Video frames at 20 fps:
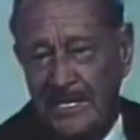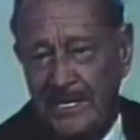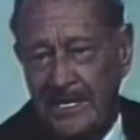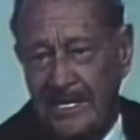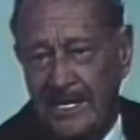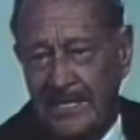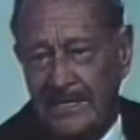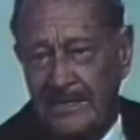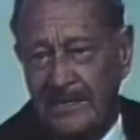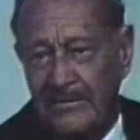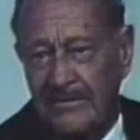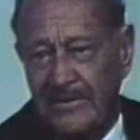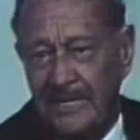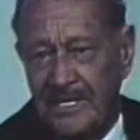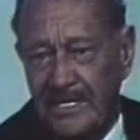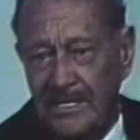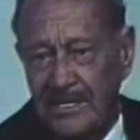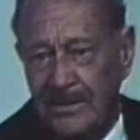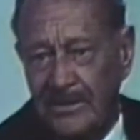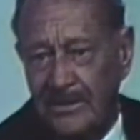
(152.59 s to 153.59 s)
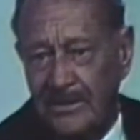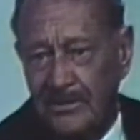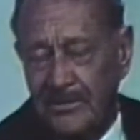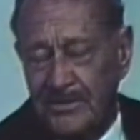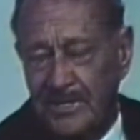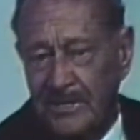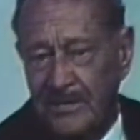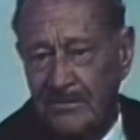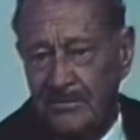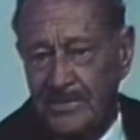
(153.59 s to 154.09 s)
actively in the
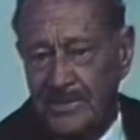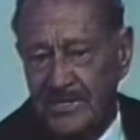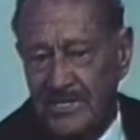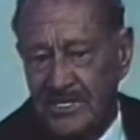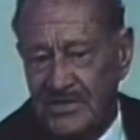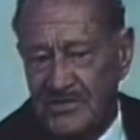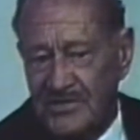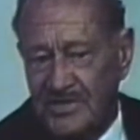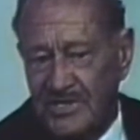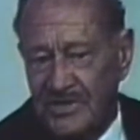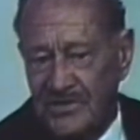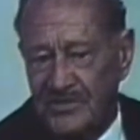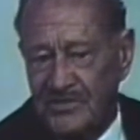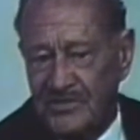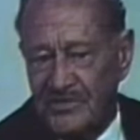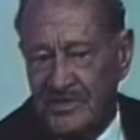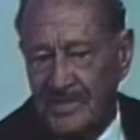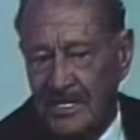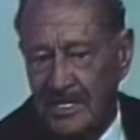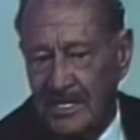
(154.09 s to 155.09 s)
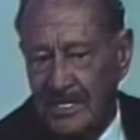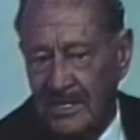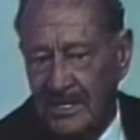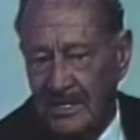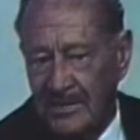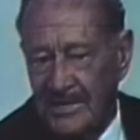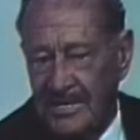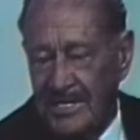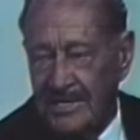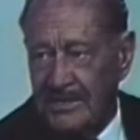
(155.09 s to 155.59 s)
hotel business since uh,
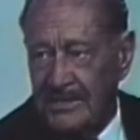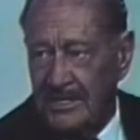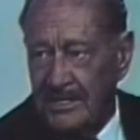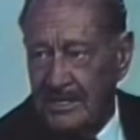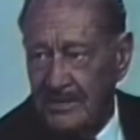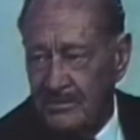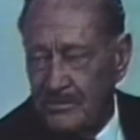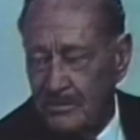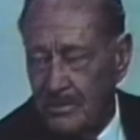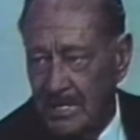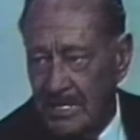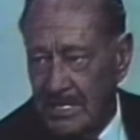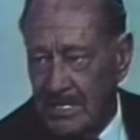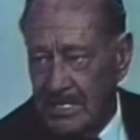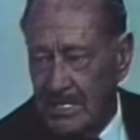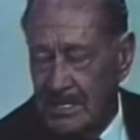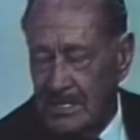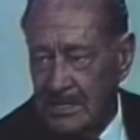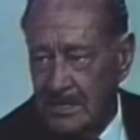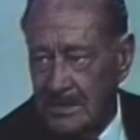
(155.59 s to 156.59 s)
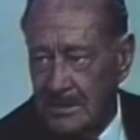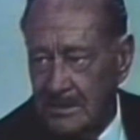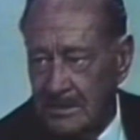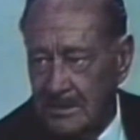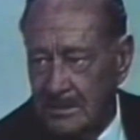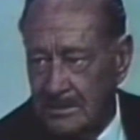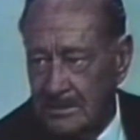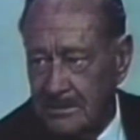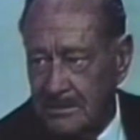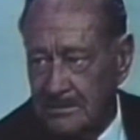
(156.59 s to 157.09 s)
1920.
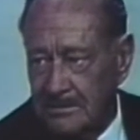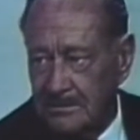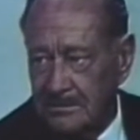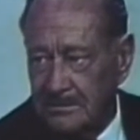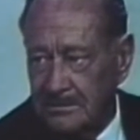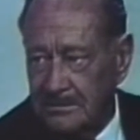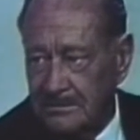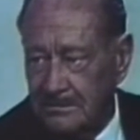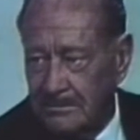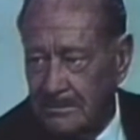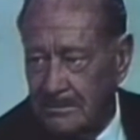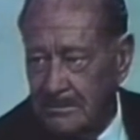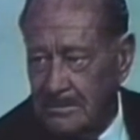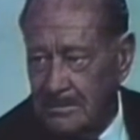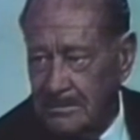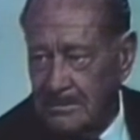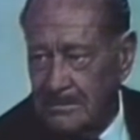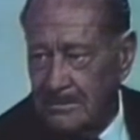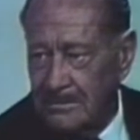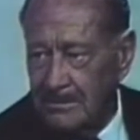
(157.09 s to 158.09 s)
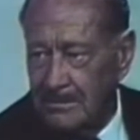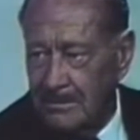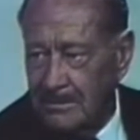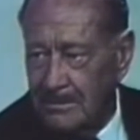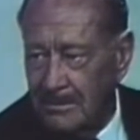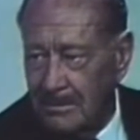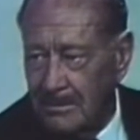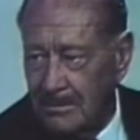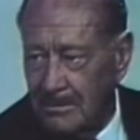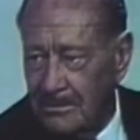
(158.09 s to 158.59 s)
May I ask how
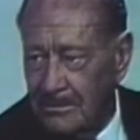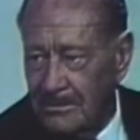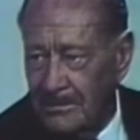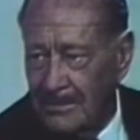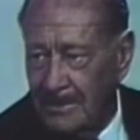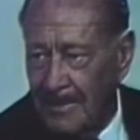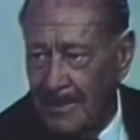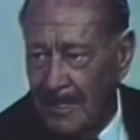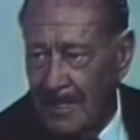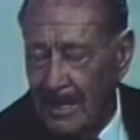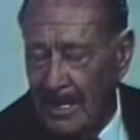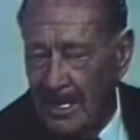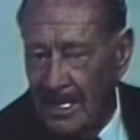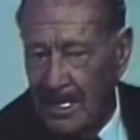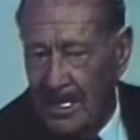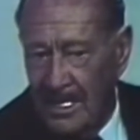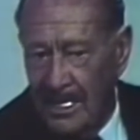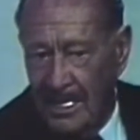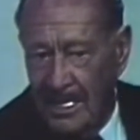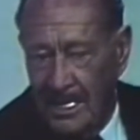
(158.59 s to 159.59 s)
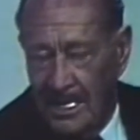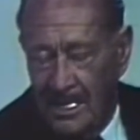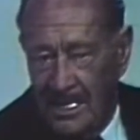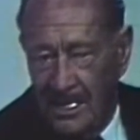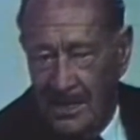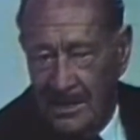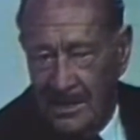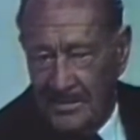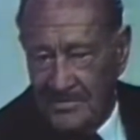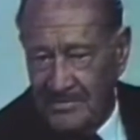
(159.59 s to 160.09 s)
old you are, sir?
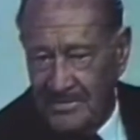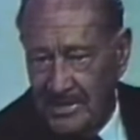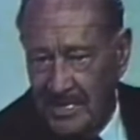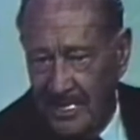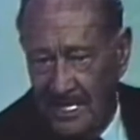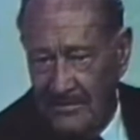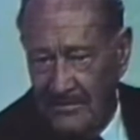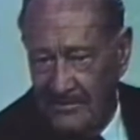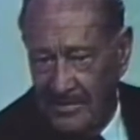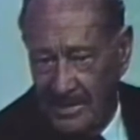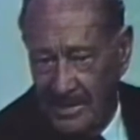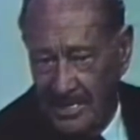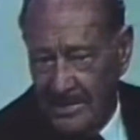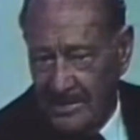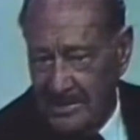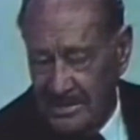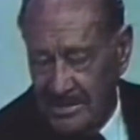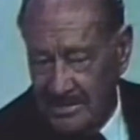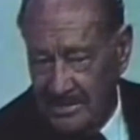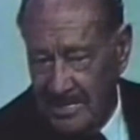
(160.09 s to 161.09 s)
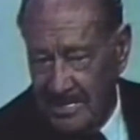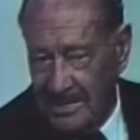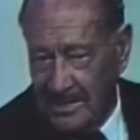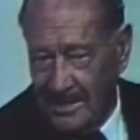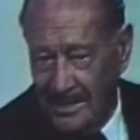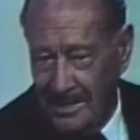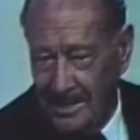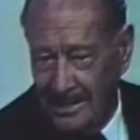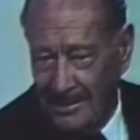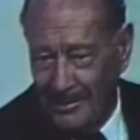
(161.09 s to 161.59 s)
Let's see, I've forgotten
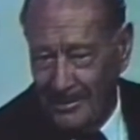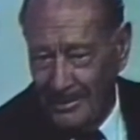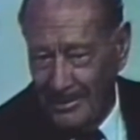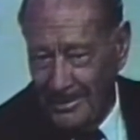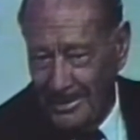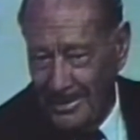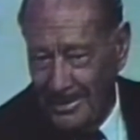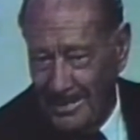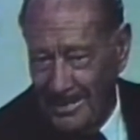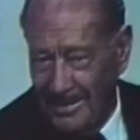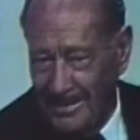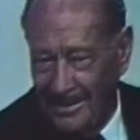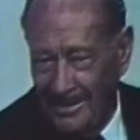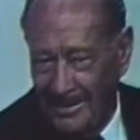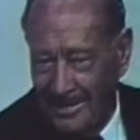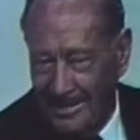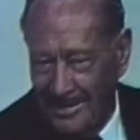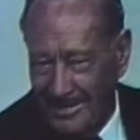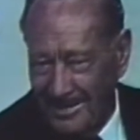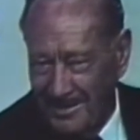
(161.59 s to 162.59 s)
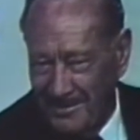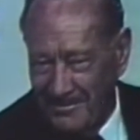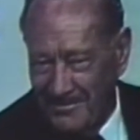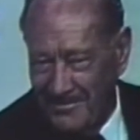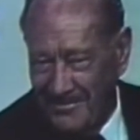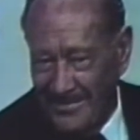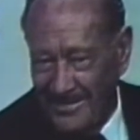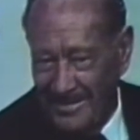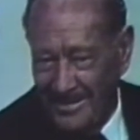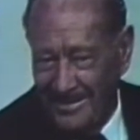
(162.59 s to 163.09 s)
exactly how old I, I
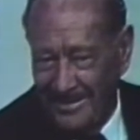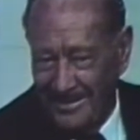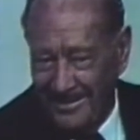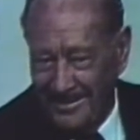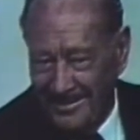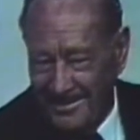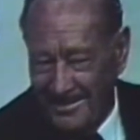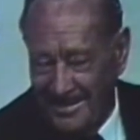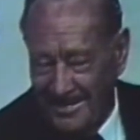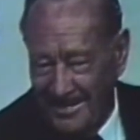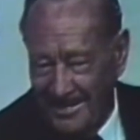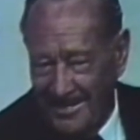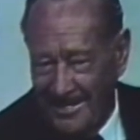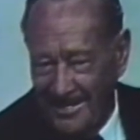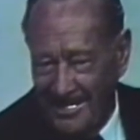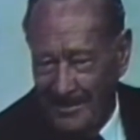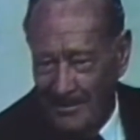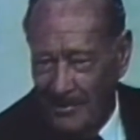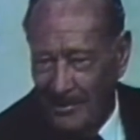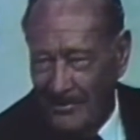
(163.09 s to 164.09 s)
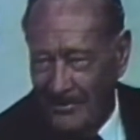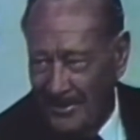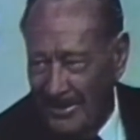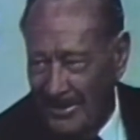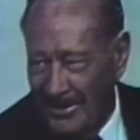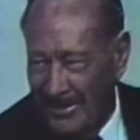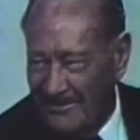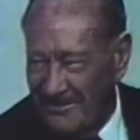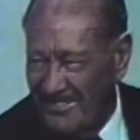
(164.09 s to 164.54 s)
am. Uh, I'm old enough.